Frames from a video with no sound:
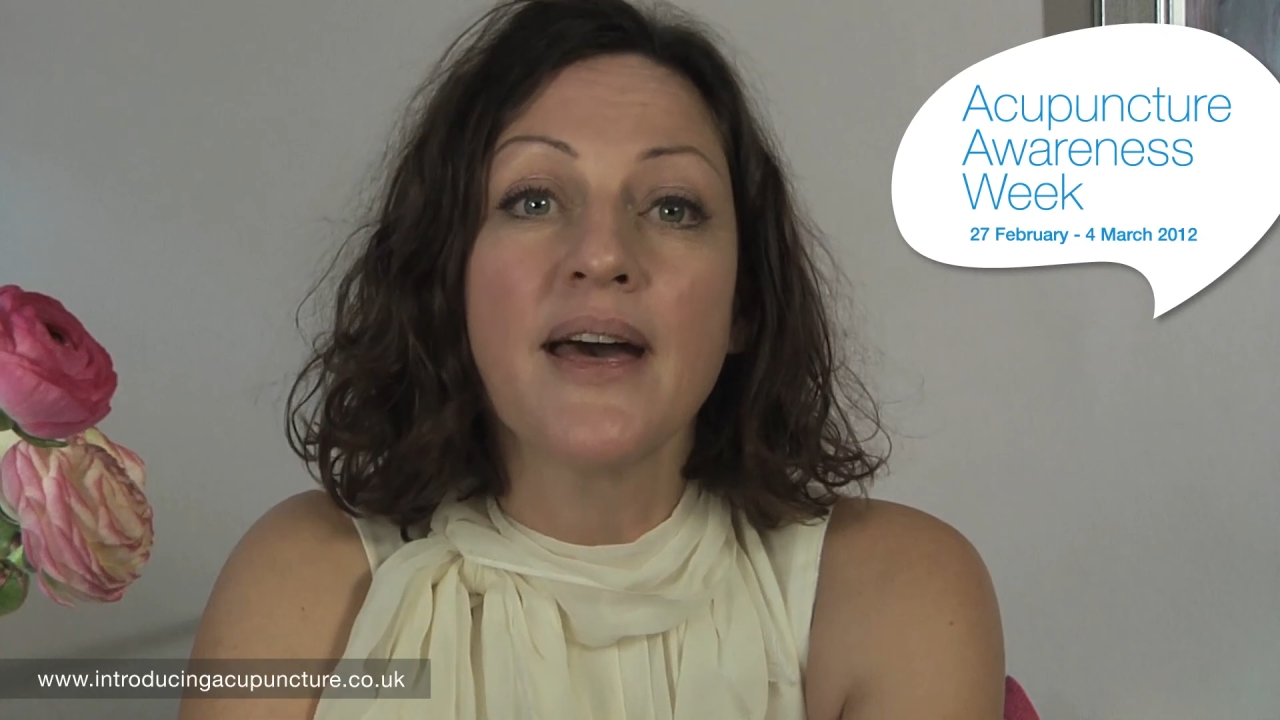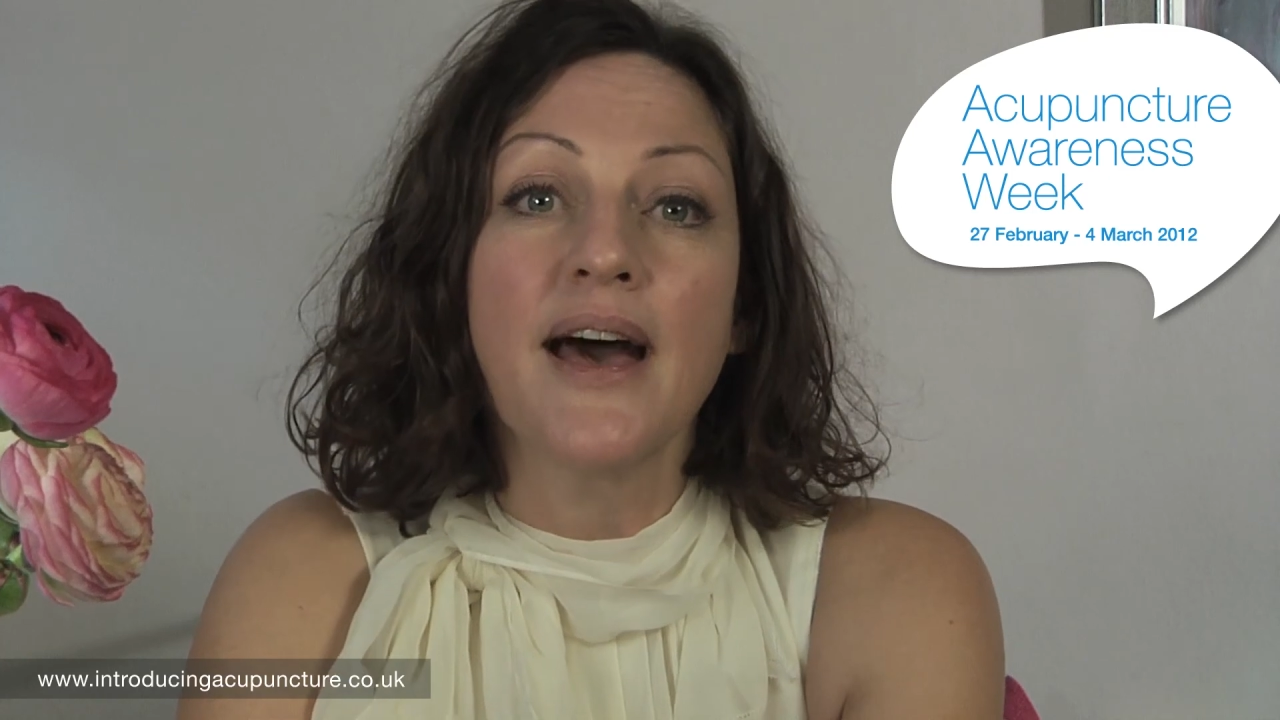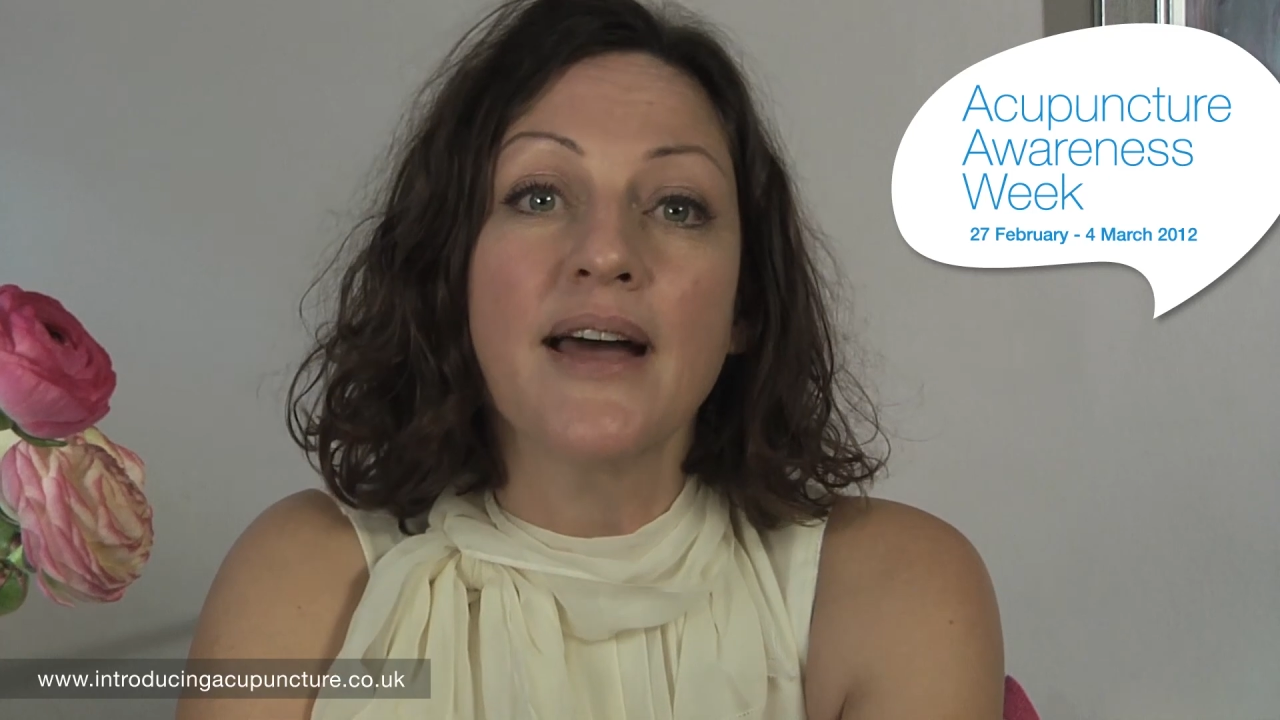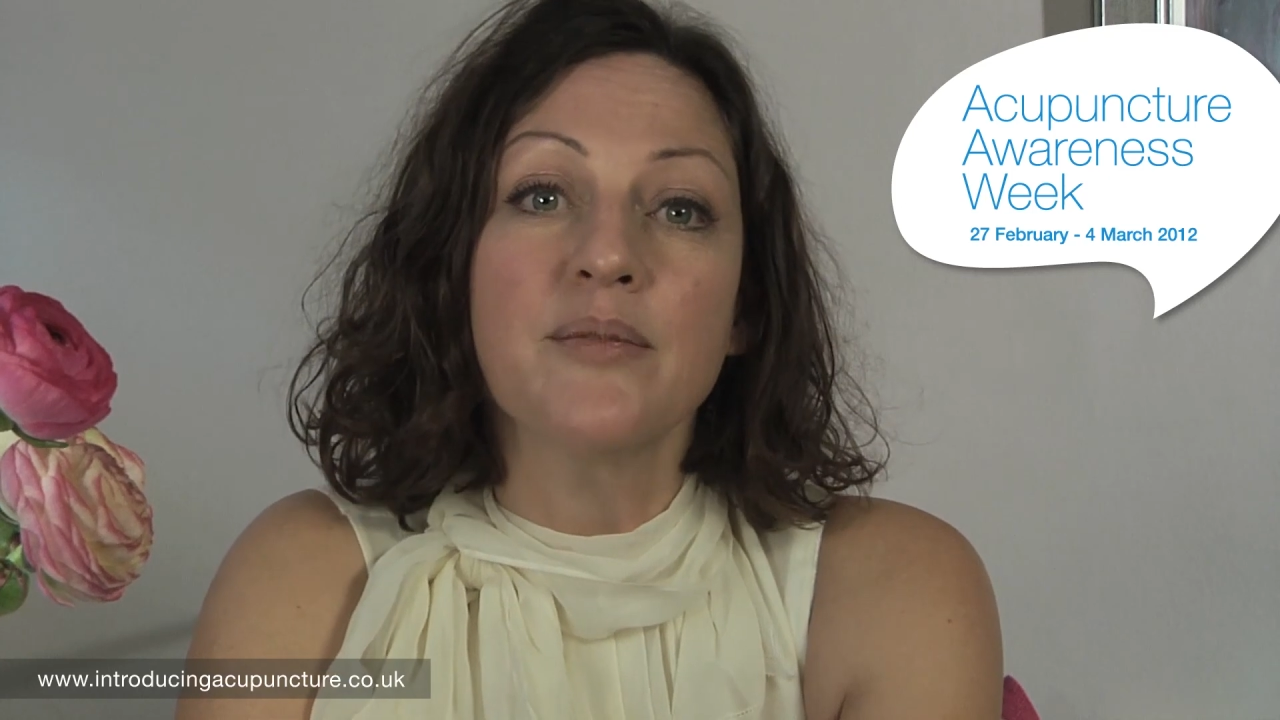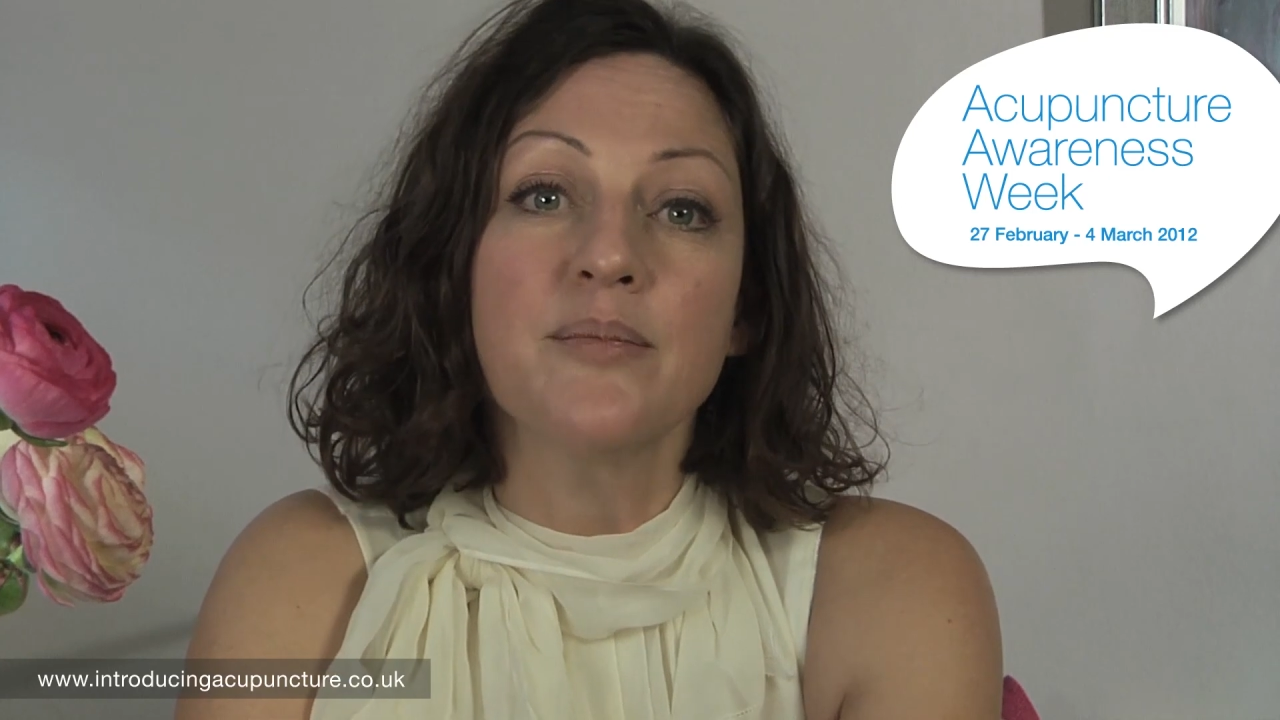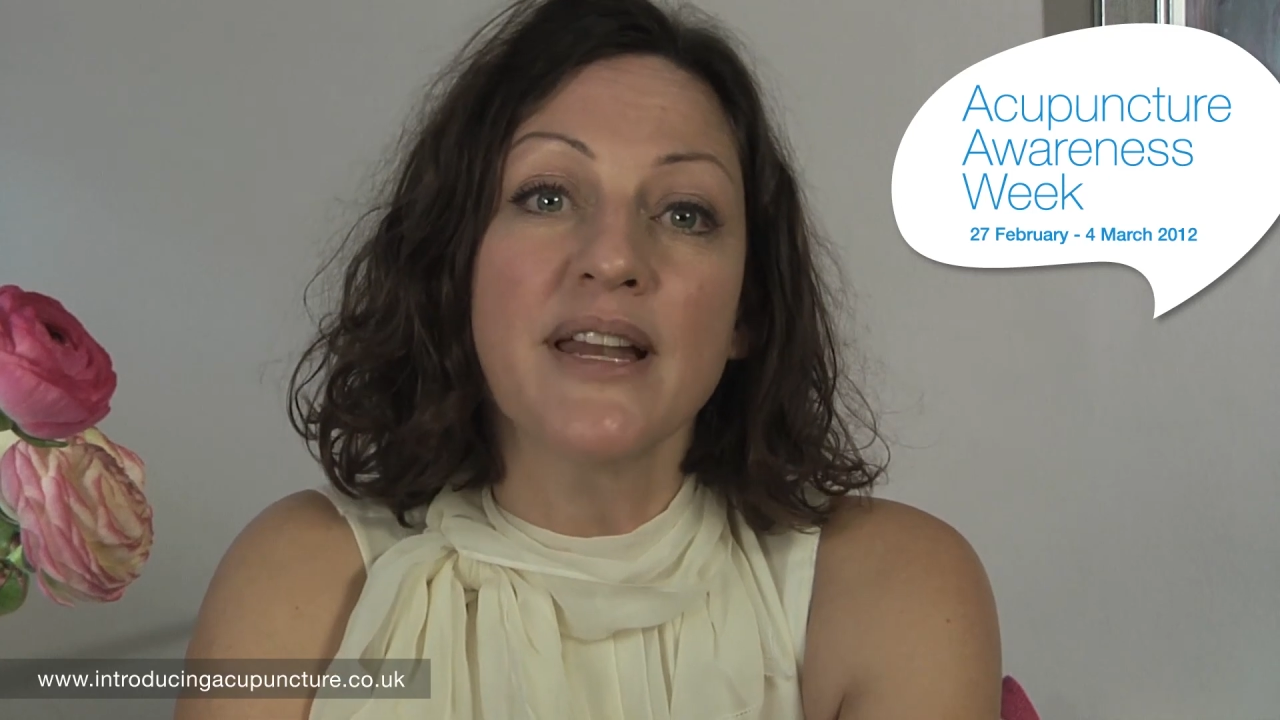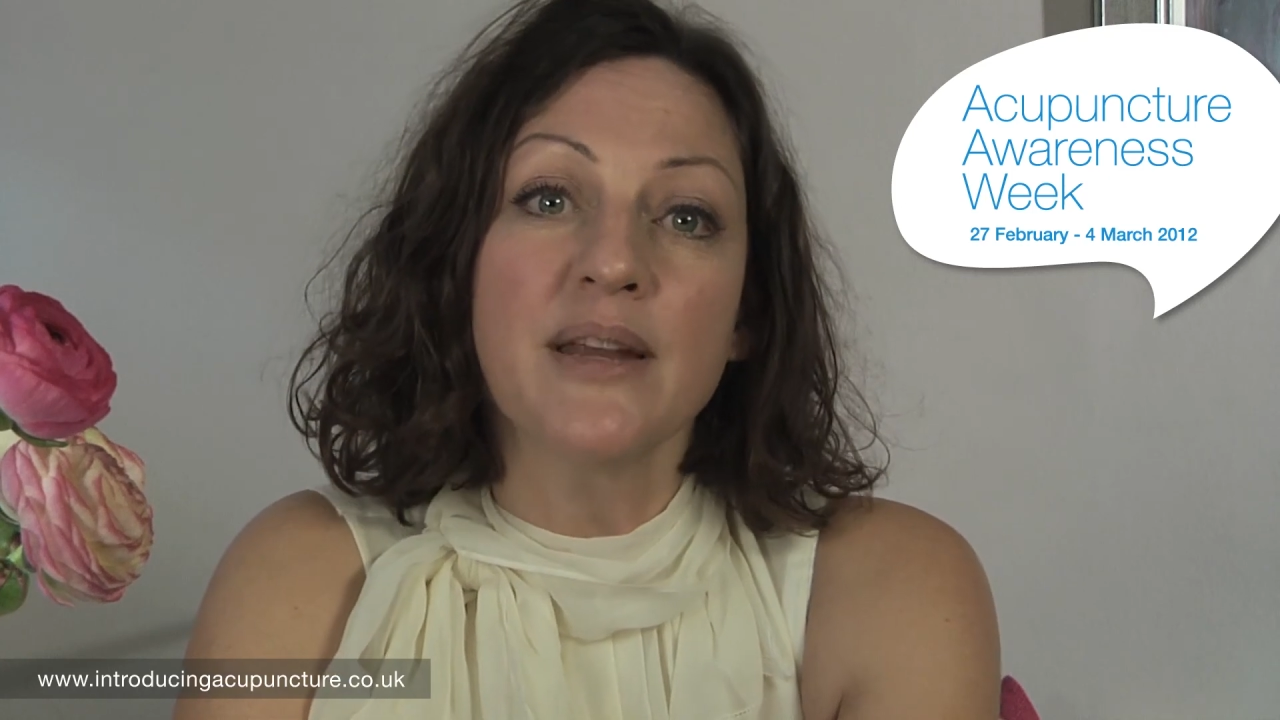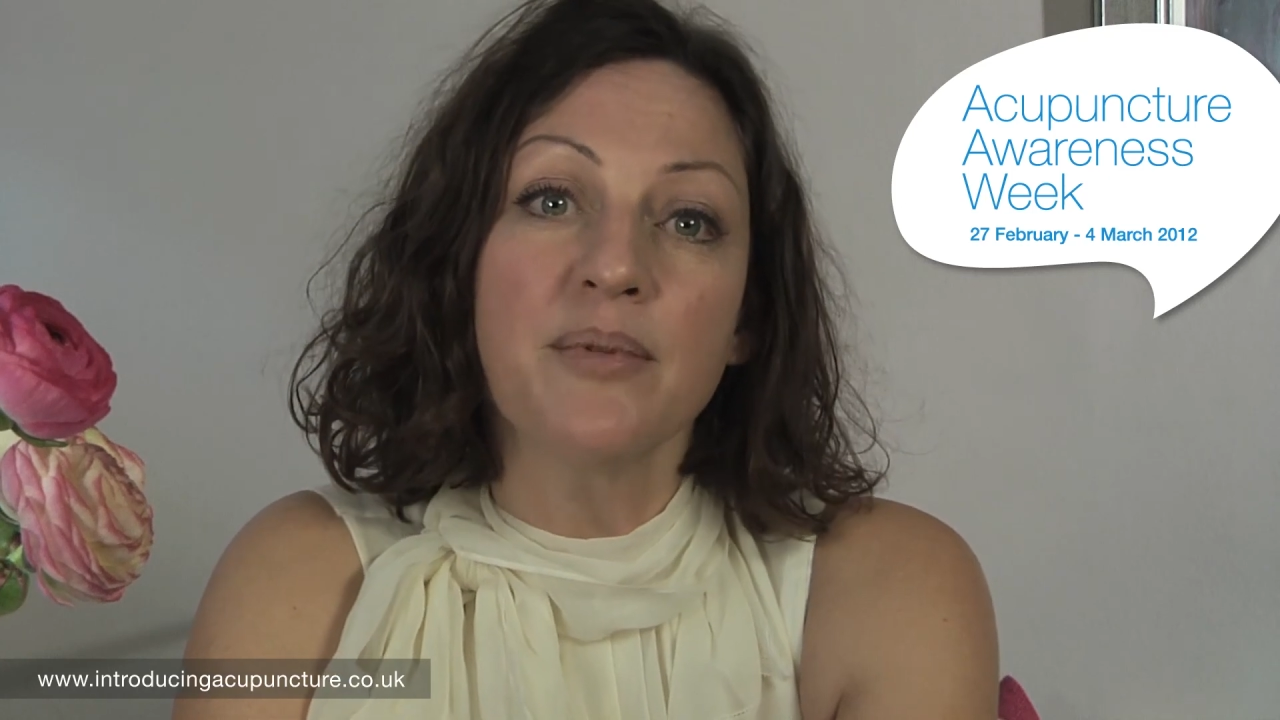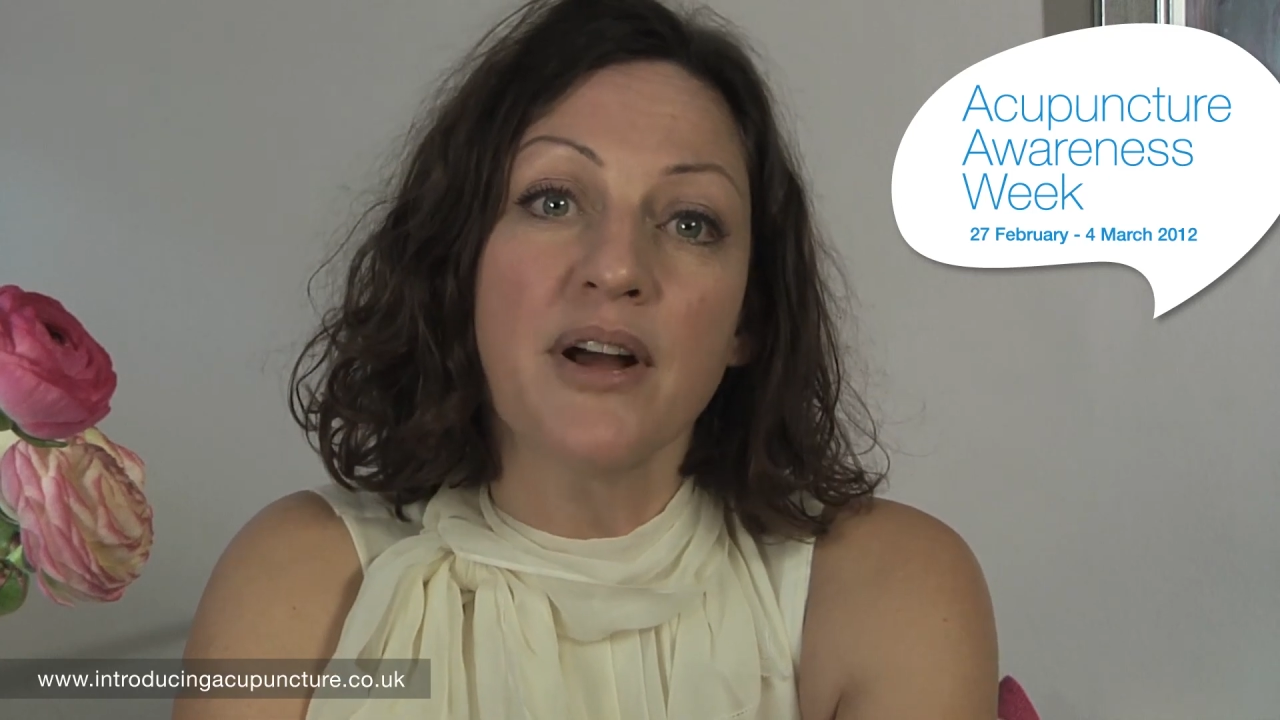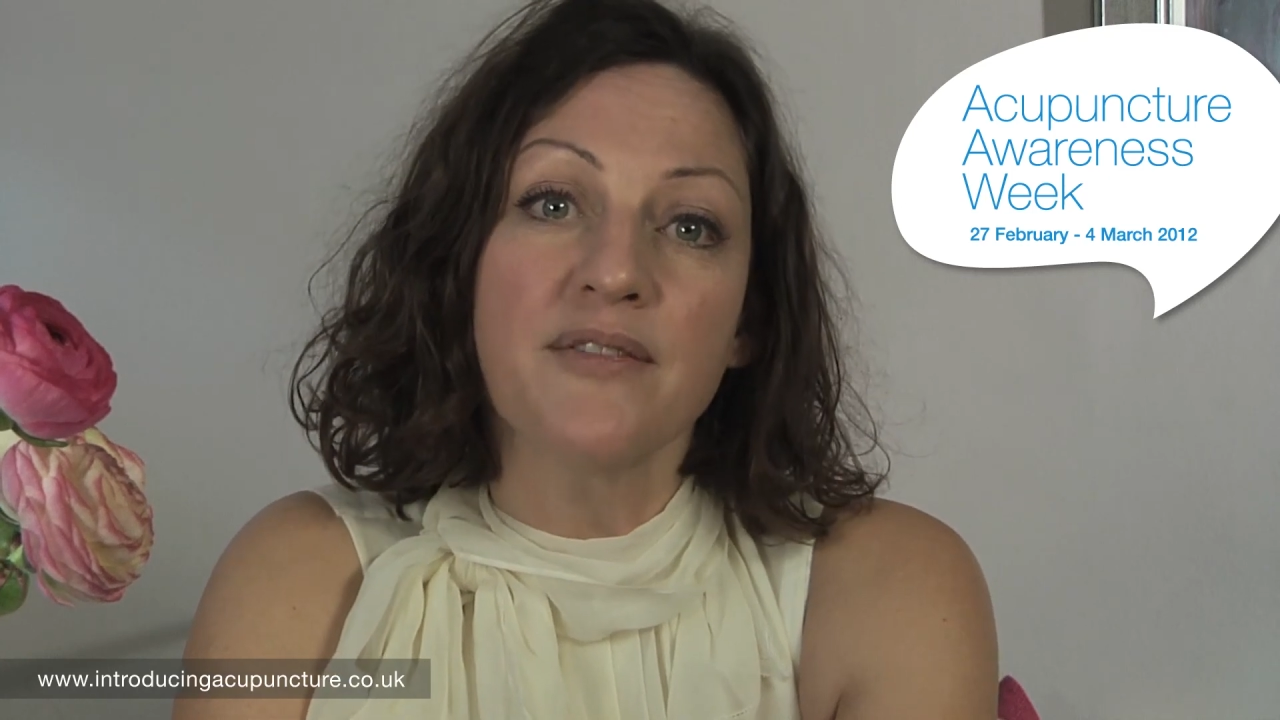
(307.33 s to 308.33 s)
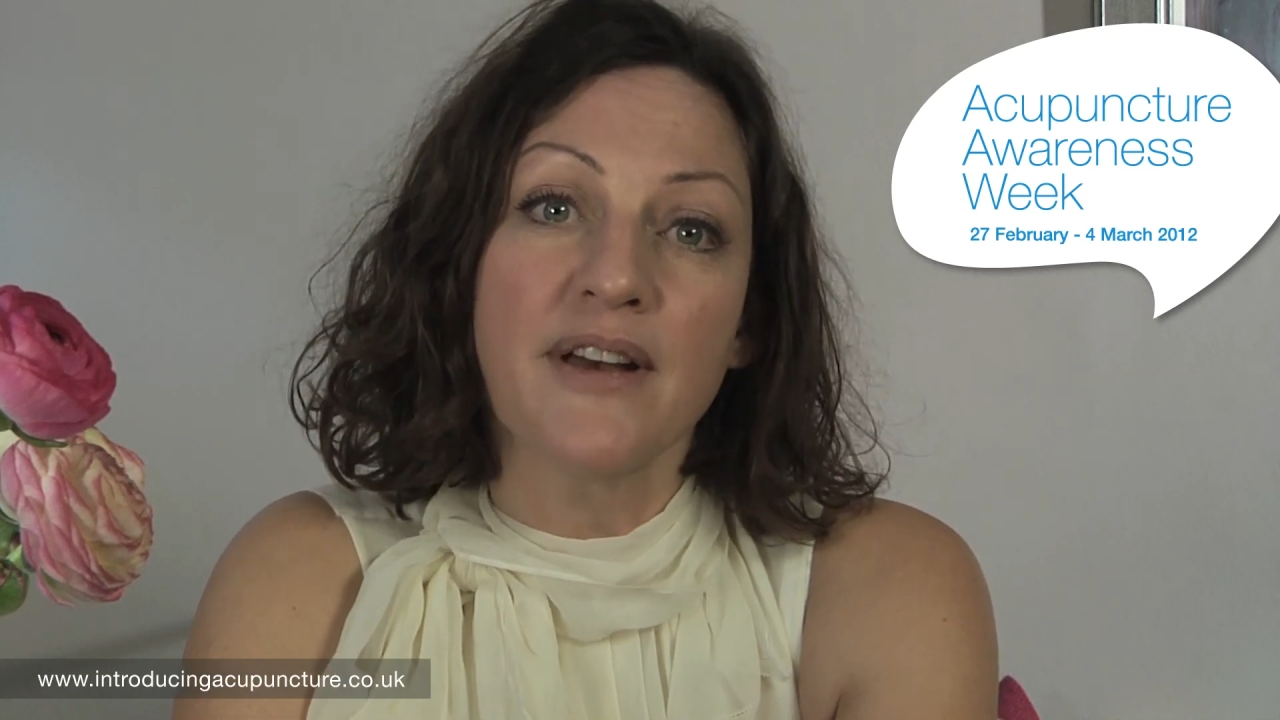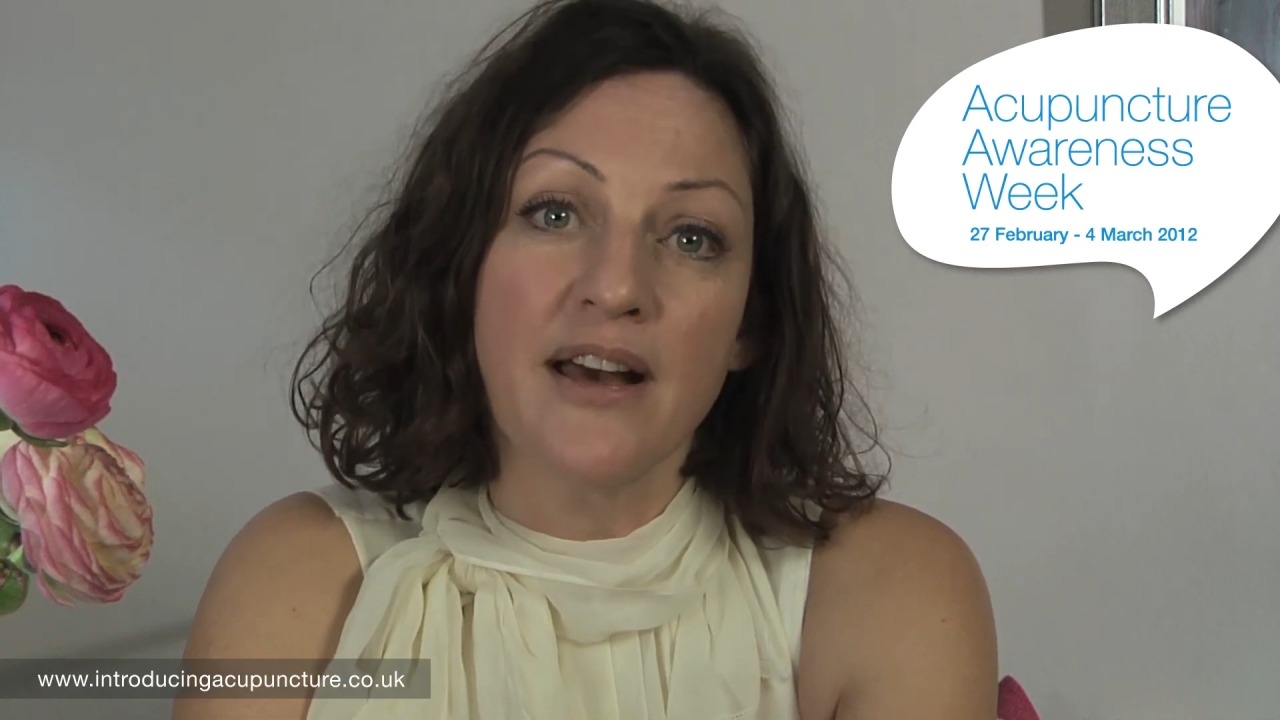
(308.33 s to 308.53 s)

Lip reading: And many private